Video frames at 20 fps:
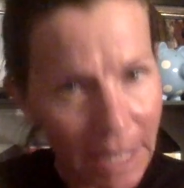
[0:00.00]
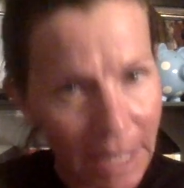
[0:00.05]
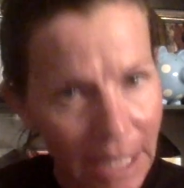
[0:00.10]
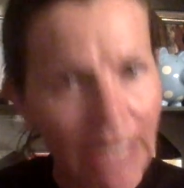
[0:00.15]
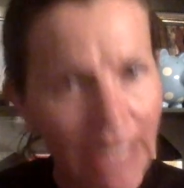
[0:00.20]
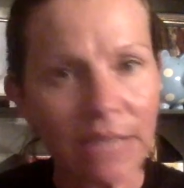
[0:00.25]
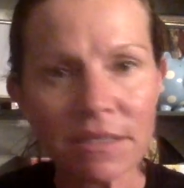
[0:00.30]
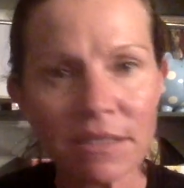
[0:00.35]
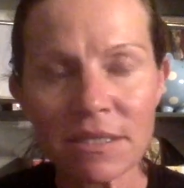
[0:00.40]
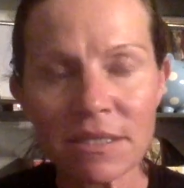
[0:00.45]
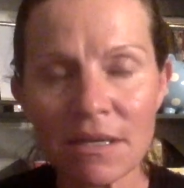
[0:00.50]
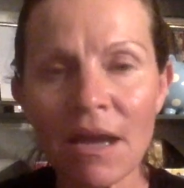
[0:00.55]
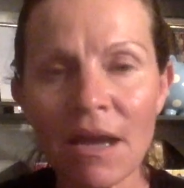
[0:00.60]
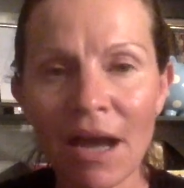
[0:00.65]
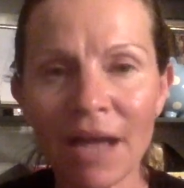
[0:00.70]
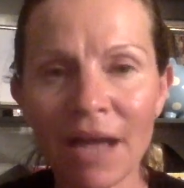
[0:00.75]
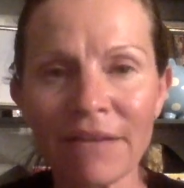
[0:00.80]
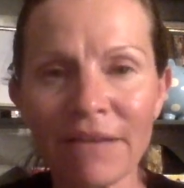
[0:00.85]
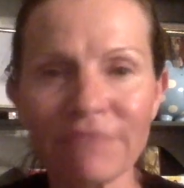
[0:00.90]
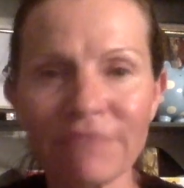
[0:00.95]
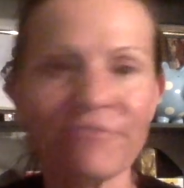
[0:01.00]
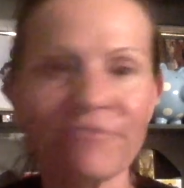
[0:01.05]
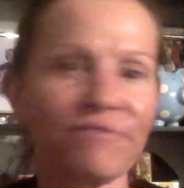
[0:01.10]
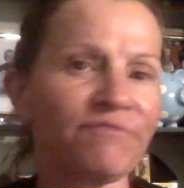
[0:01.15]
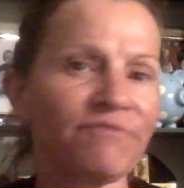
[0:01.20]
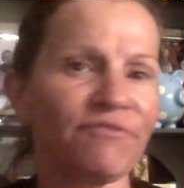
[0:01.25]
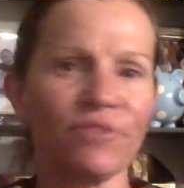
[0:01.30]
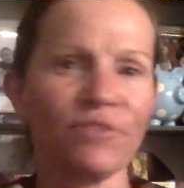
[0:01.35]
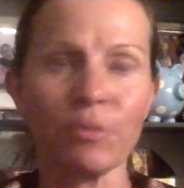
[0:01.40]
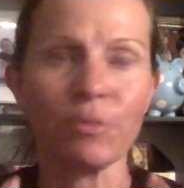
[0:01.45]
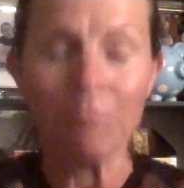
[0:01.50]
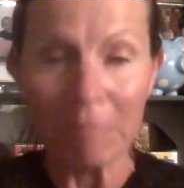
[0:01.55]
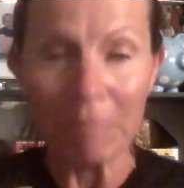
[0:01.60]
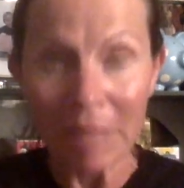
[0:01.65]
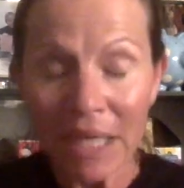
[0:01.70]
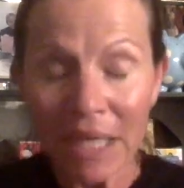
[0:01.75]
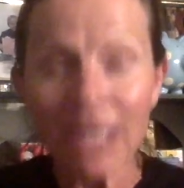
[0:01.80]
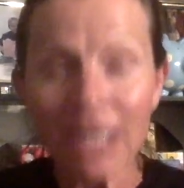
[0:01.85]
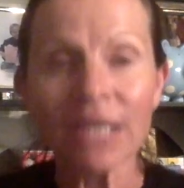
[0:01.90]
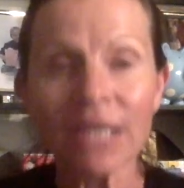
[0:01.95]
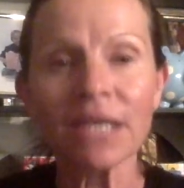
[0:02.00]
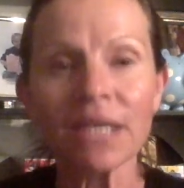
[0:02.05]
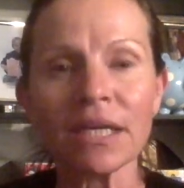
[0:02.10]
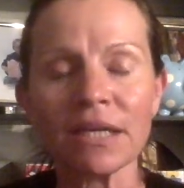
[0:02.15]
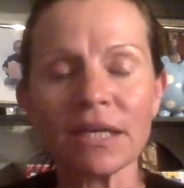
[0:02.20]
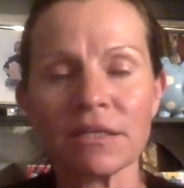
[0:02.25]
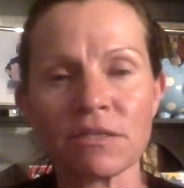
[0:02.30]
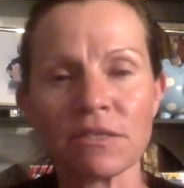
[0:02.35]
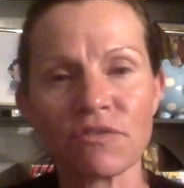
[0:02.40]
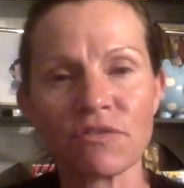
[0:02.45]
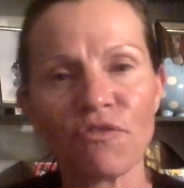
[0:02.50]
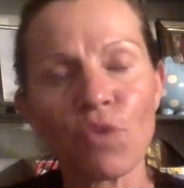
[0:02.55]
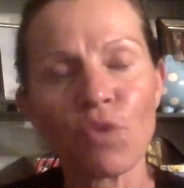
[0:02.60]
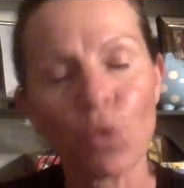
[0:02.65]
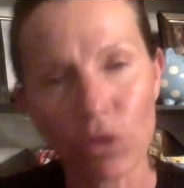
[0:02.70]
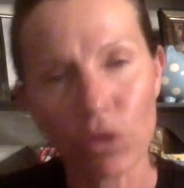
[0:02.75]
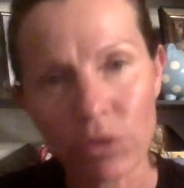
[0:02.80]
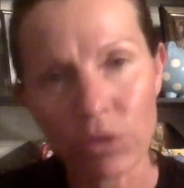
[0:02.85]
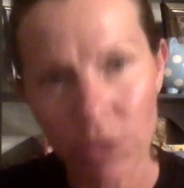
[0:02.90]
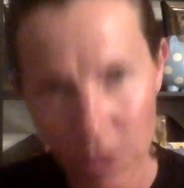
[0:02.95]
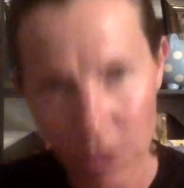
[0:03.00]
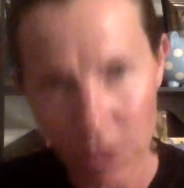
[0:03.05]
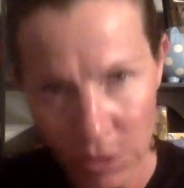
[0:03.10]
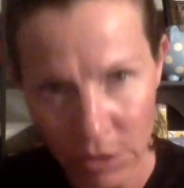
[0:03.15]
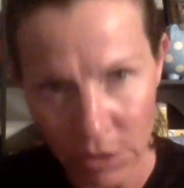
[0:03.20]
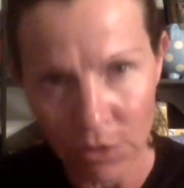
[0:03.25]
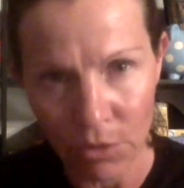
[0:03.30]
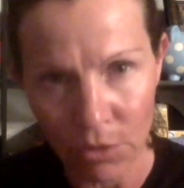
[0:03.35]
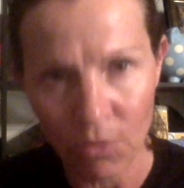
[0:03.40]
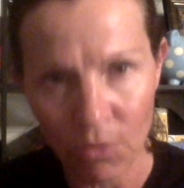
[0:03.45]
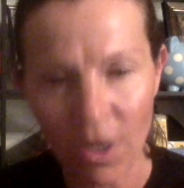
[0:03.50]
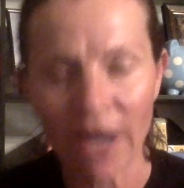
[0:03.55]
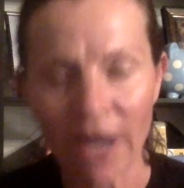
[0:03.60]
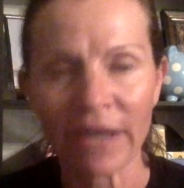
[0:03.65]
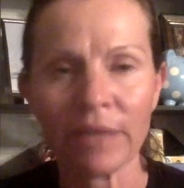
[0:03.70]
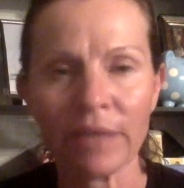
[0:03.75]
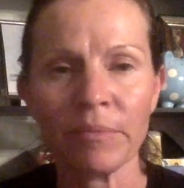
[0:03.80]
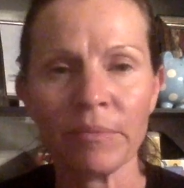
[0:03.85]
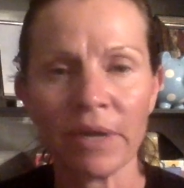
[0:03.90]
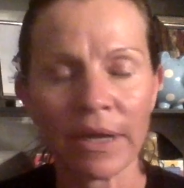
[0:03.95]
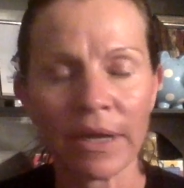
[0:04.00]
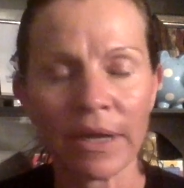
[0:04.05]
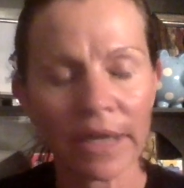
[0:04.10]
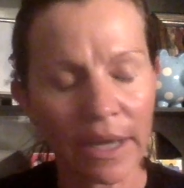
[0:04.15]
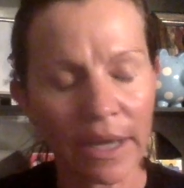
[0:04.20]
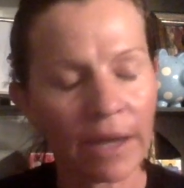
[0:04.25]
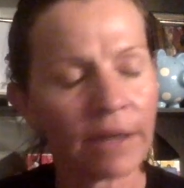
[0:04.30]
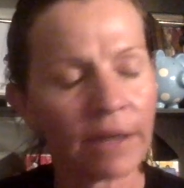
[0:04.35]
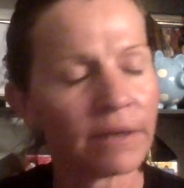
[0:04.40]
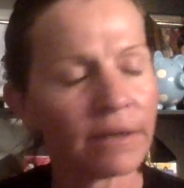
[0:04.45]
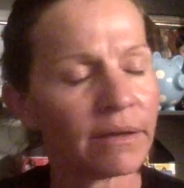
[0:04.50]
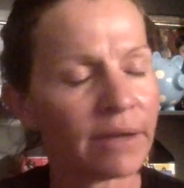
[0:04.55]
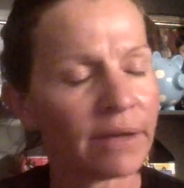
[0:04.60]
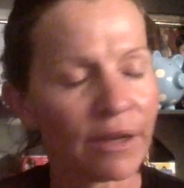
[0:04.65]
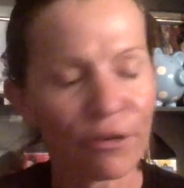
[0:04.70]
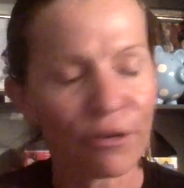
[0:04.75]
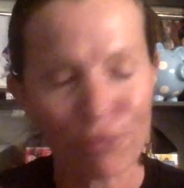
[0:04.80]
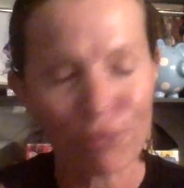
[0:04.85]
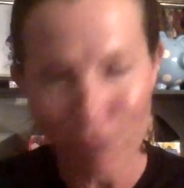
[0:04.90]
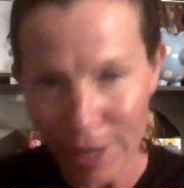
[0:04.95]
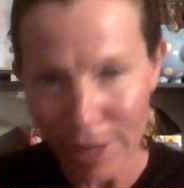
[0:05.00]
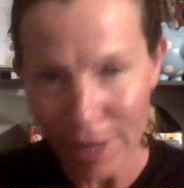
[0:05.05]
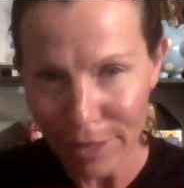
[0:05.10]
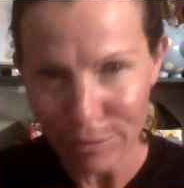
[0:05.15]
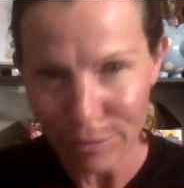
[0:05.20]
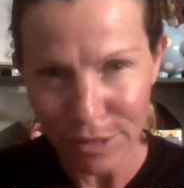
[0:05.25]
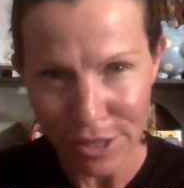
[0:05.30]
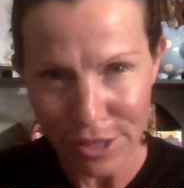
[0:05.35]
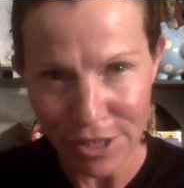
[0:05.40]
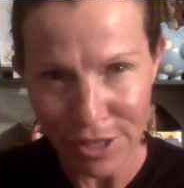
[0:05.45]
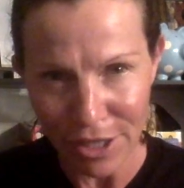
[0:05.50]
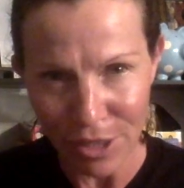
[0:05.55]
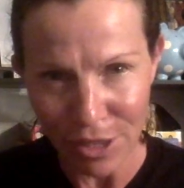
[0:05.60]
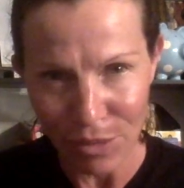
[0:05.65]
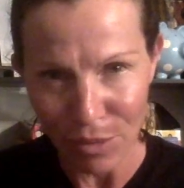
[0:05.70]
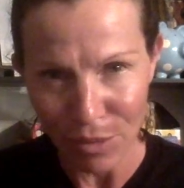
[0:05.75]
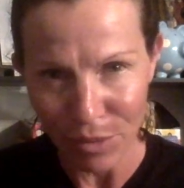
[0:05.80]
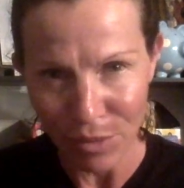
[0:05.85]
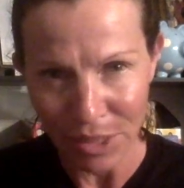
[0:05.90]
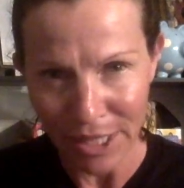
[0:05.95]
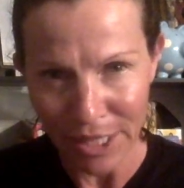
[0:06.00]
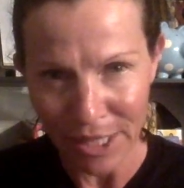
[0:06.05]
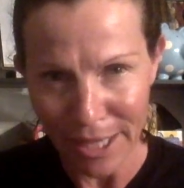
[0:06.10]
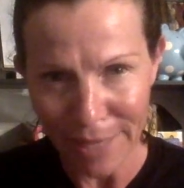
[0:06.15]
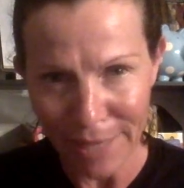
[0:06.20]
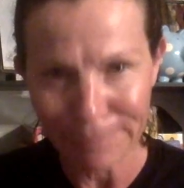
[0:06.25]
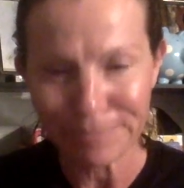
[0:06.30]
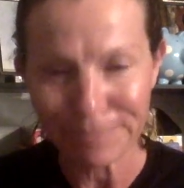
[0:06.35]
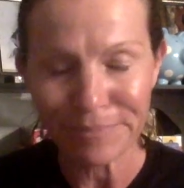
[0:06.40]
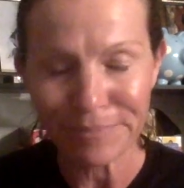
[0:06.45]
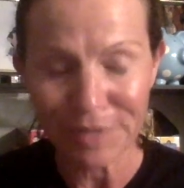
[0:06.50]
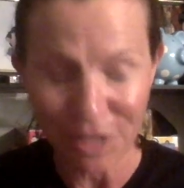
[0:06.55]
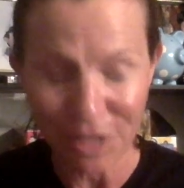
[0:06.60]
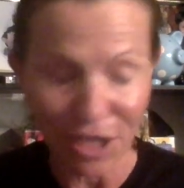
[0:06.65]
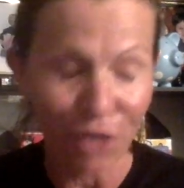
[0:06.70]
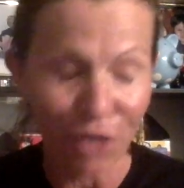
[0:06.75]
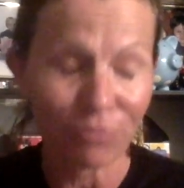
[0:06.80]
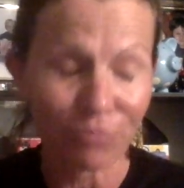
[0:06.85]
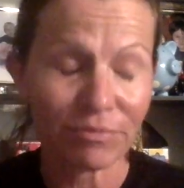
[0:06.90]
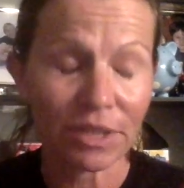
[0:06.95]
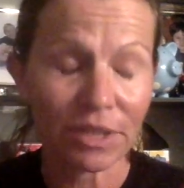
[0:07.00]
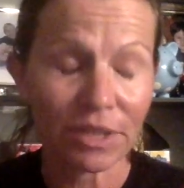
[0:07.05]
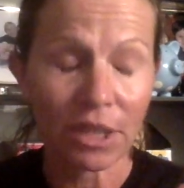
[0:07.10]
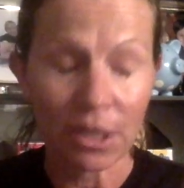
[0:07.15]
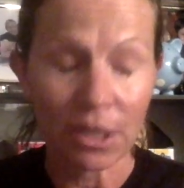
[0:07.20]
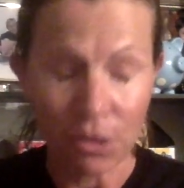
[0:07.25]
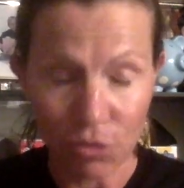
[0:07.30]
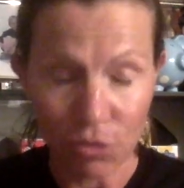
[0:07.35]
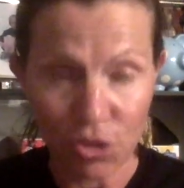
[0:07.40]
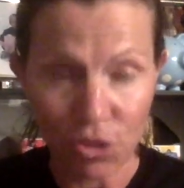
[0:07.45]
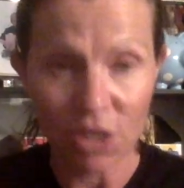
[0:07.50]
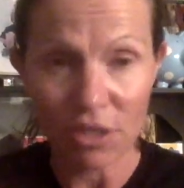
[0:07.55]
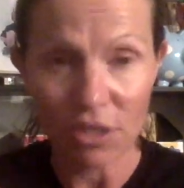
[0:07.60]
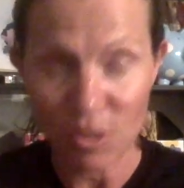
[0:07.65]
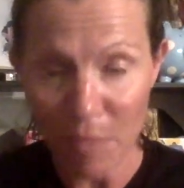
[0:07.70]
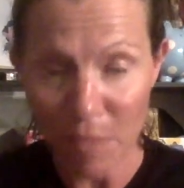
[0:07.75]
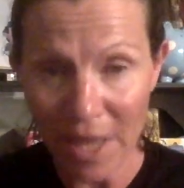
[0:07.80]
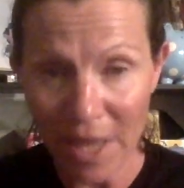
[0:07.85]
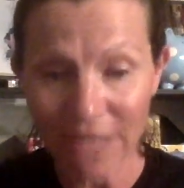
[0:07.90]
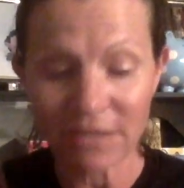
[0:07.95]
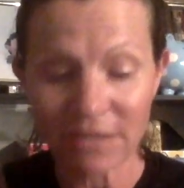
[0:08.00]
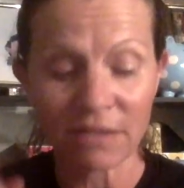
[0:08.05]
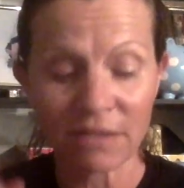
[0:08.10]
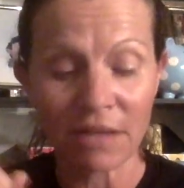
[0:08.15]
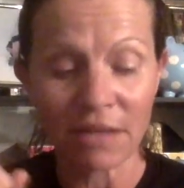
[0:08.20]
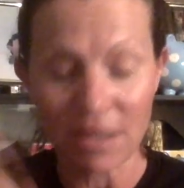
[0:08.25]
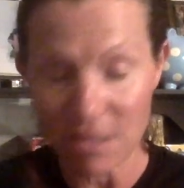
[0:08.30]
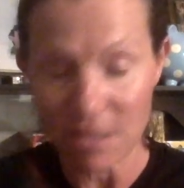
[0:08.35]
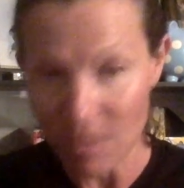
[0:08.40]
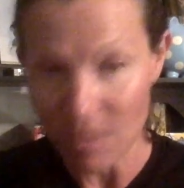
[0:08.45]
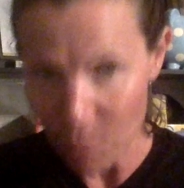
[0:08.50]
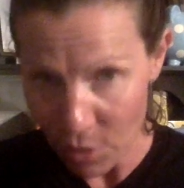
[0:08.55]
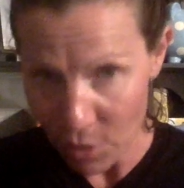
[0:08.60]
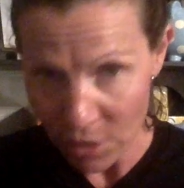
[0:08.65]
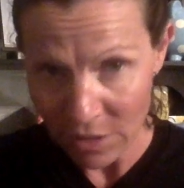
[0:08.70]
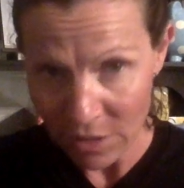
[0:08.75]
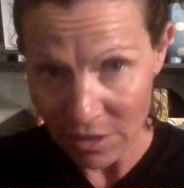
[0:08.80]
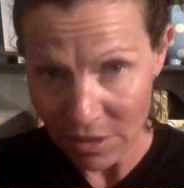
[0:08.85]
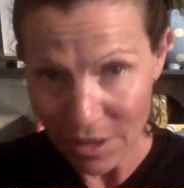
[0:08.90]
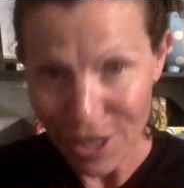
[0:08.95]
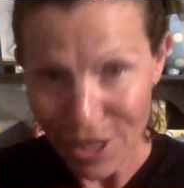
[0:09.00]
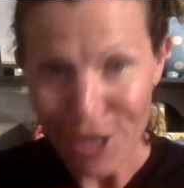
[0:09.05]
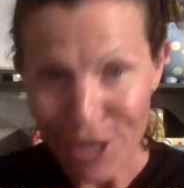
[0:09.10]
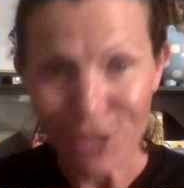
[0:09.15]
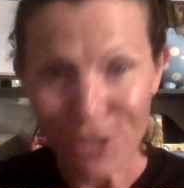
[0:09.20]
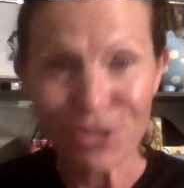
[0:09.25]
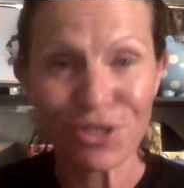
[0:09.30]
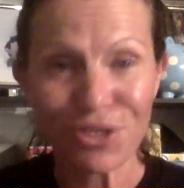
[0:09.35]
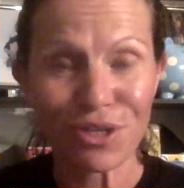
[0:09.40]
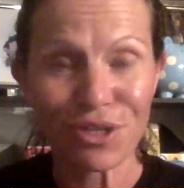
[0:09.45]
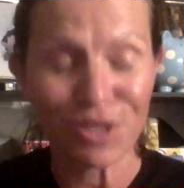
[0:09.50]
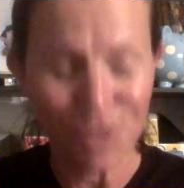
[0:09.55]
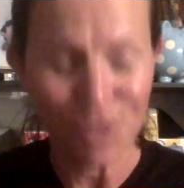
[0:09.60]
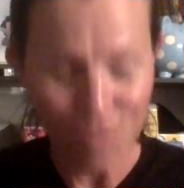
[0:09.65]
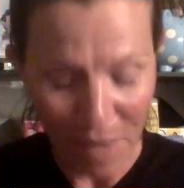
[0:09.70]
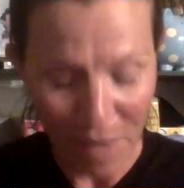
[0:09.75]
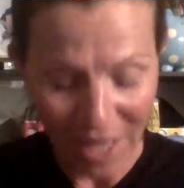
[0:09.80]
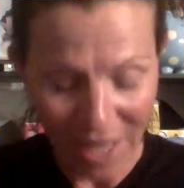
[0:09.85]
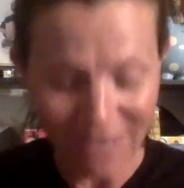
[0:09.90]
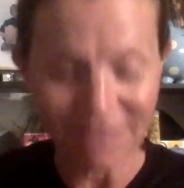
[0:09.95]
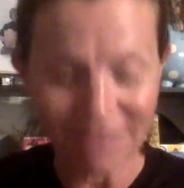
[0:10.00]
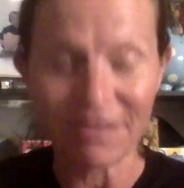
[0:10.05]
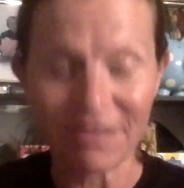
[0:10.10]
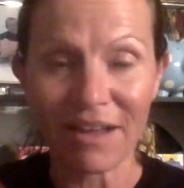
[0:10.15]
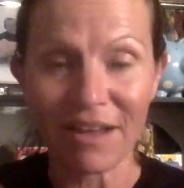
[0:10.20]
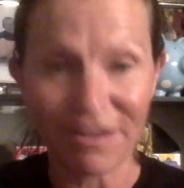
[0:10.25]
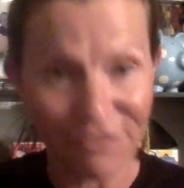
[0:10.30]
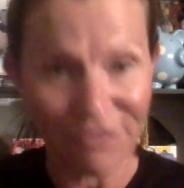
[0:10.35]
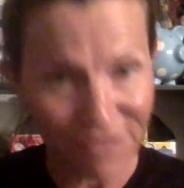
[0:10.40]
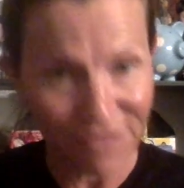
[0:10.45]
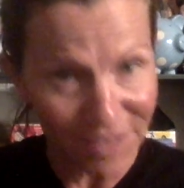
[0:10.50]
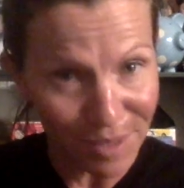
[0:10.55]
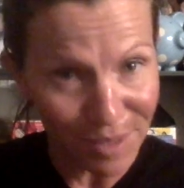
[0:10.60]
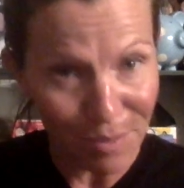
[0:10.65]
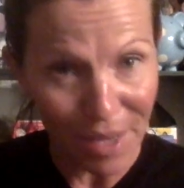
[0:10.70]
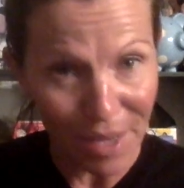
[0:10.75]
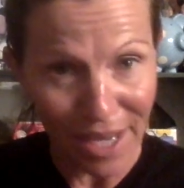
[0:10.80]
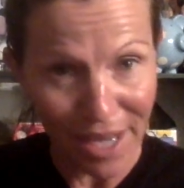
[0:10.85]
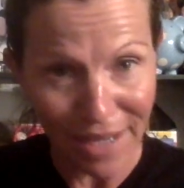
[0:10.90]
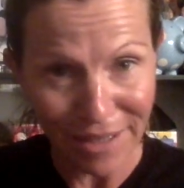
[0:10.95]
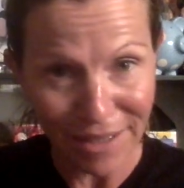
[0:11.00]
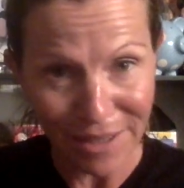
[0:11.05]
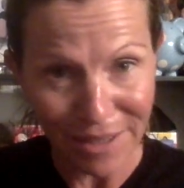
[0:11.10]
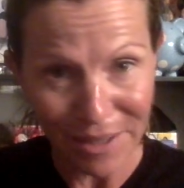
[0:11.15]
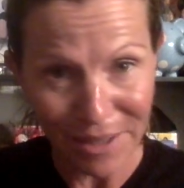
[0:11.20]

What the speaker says: it's not for me, it's for you. I am, again, incredibly genuine with that. So, you should expect a lot of support. You should expect a lot of feedback.